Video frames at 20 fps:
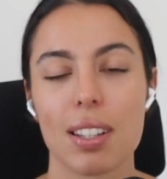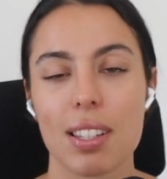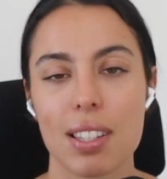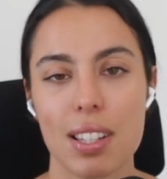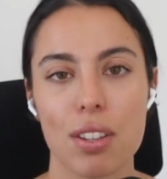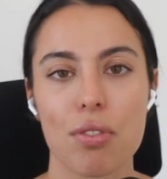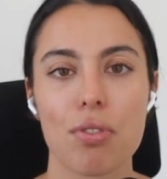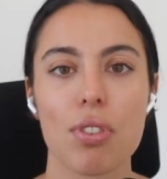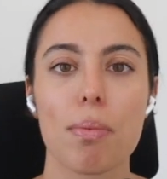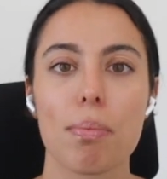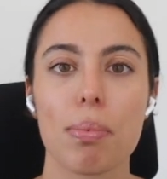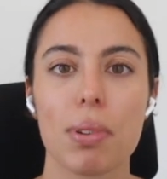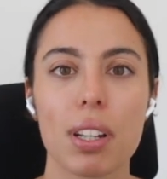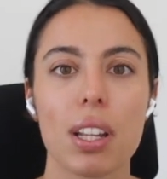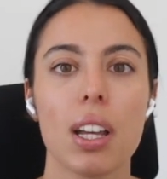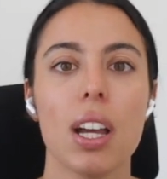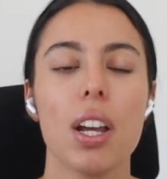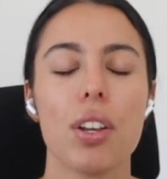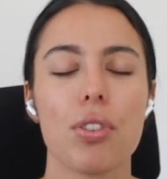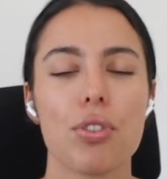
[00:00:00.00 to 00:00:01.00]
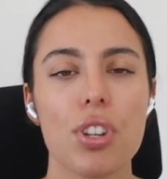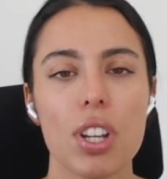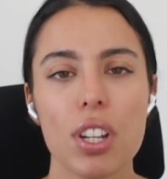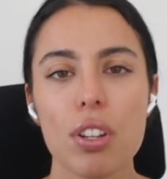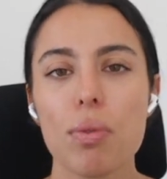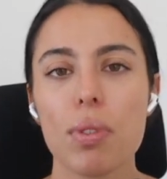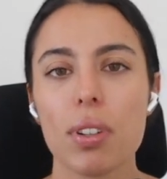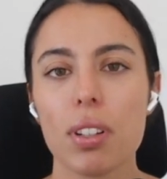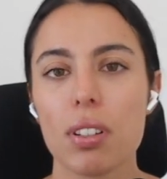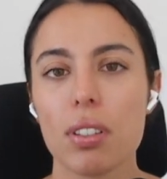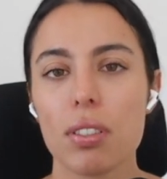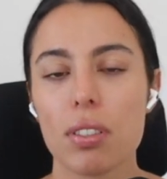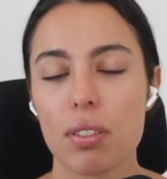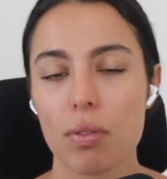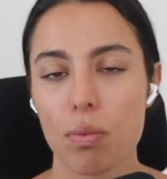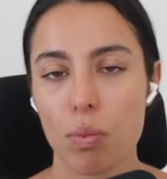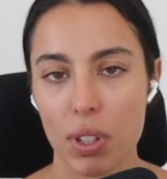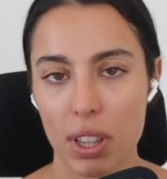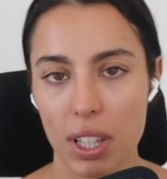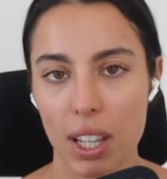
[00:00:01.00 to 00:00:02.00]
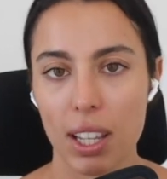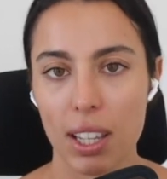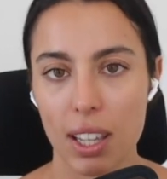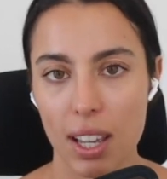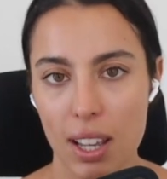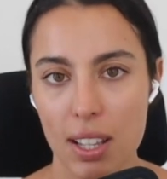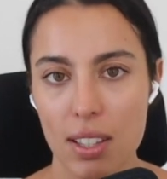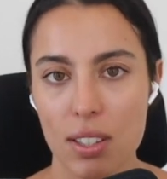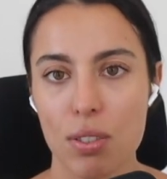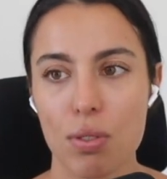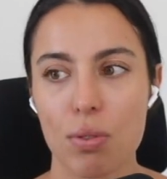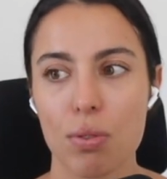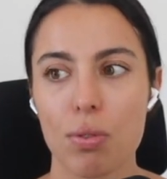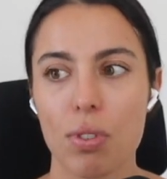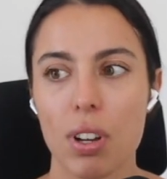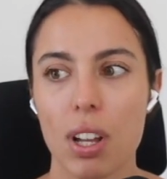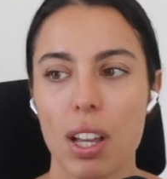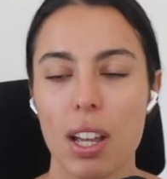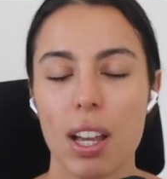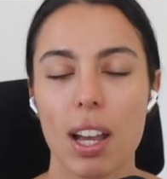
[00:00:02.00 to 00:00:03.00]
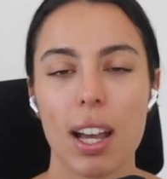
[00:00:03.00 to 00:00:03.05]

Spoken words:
etc., but genuine when they cancel